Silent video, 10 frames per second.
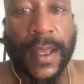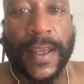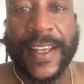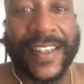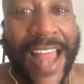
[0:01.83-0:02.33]

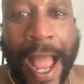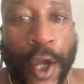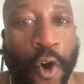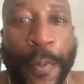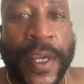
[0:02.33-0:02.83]
It's not
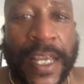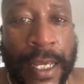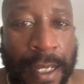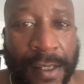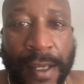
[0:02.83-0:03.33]
going to be
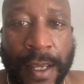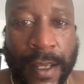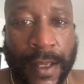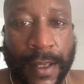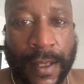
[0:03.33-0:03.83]
easy.
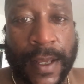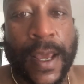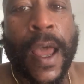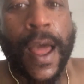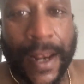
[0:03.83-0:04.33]

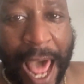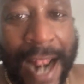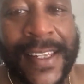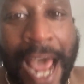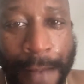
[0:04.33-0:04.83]
A lot
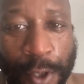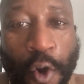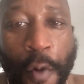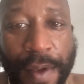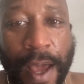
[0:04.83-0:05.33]
of times it's
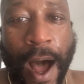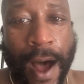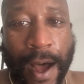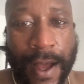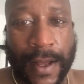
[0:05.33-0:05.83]
going to be
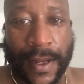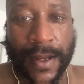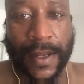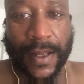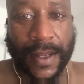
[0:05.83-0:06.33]
hard.
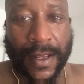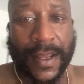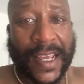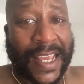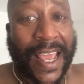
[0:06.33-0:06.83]

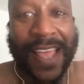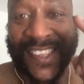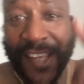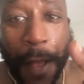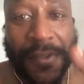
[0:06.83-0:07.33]
And
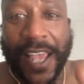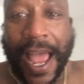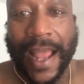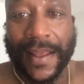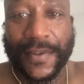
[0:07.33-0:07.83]

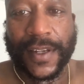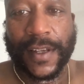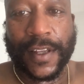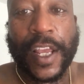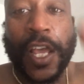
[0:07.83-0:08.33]
sometimes
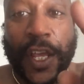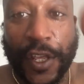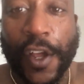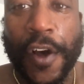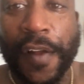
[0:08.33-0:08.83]

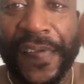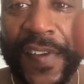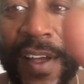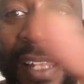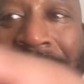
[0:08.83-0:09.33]
you're going to
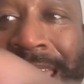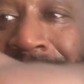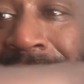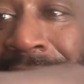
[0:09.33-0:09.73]
feel like,